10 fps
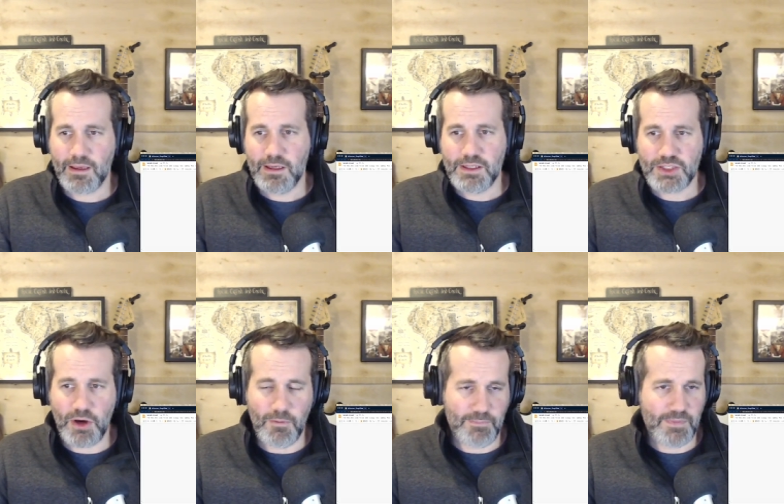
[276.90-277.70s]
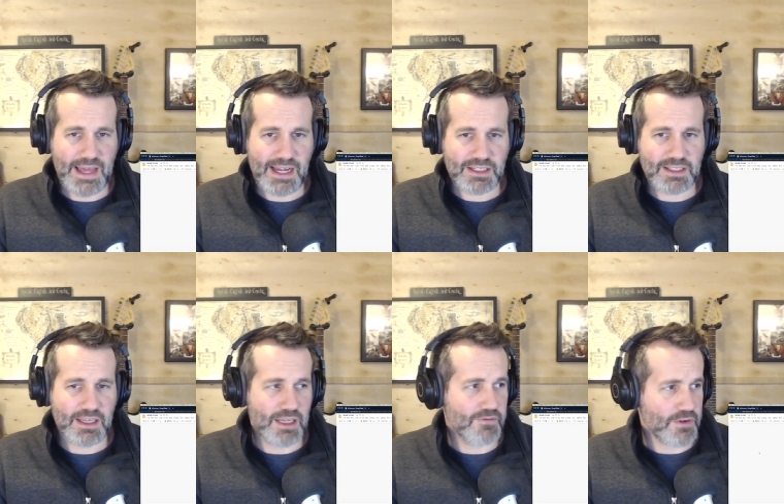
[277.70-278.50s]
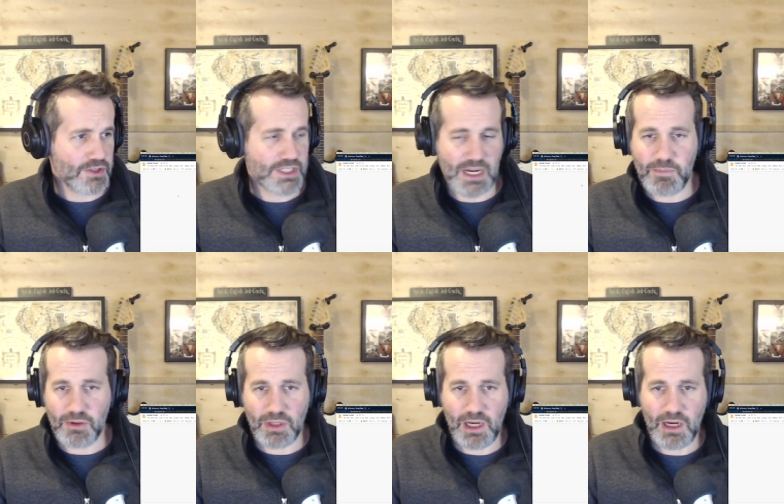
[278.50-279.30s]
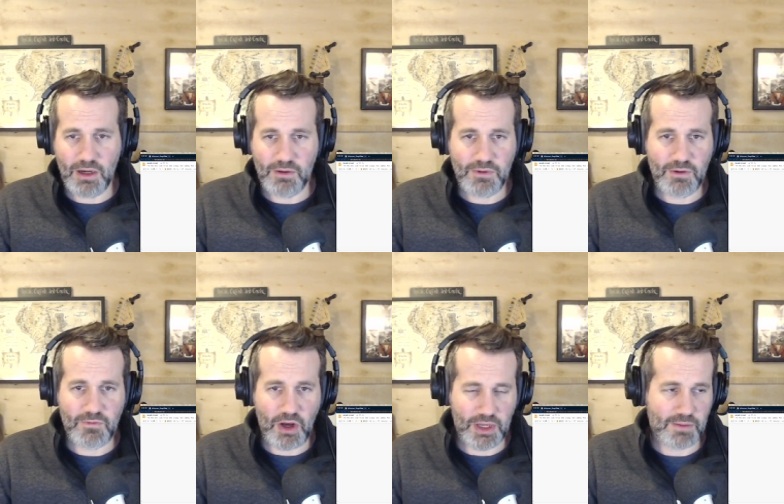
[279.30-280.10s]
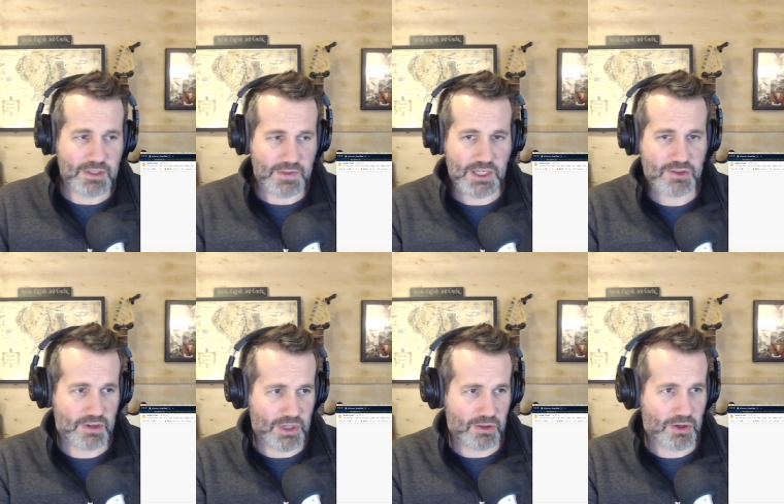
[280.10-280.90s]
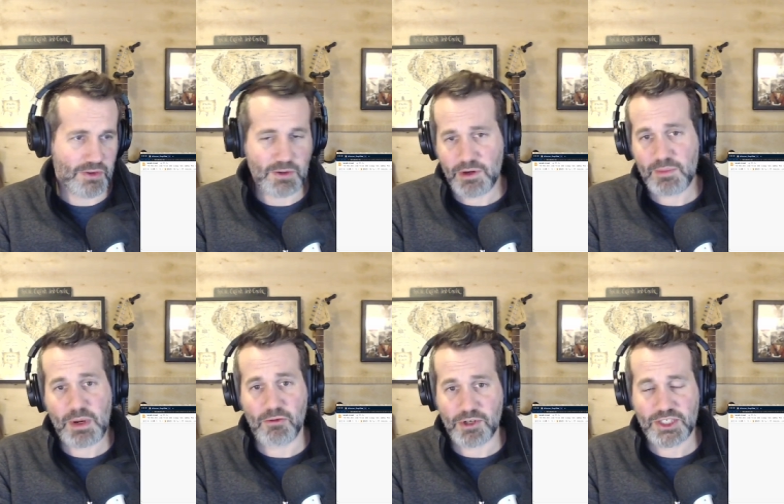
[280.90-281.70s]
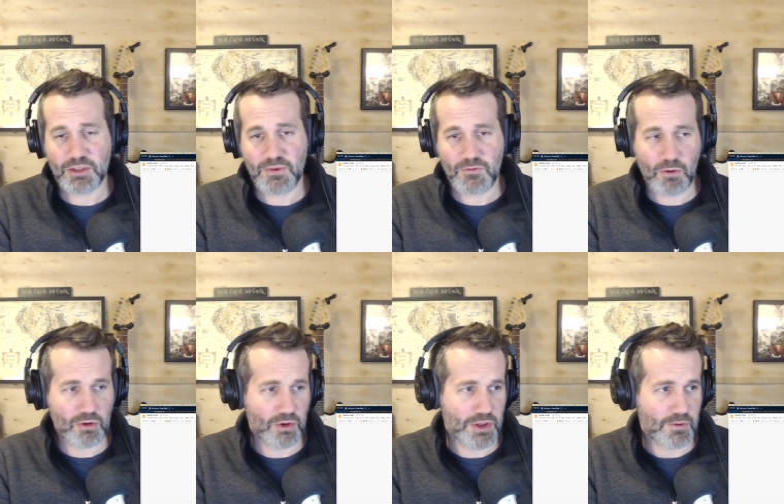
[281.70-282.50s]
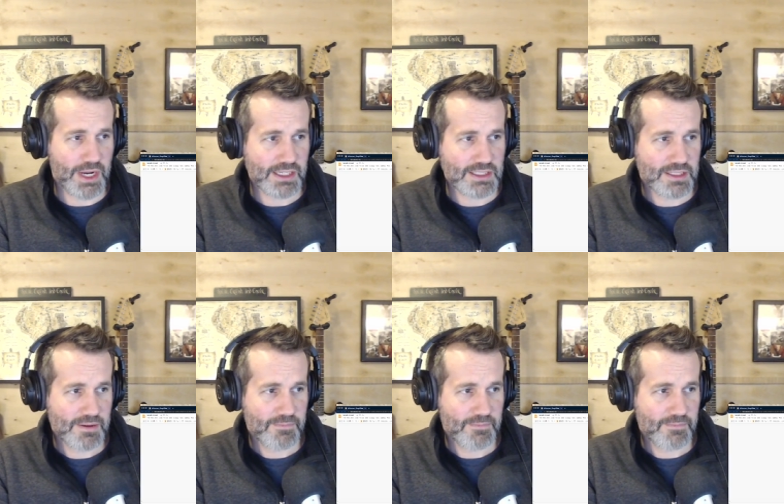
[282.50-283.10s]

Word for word: So that's the first couple of volumes of the history of Middle Earth. And remember, we're still before Lord of the Rings.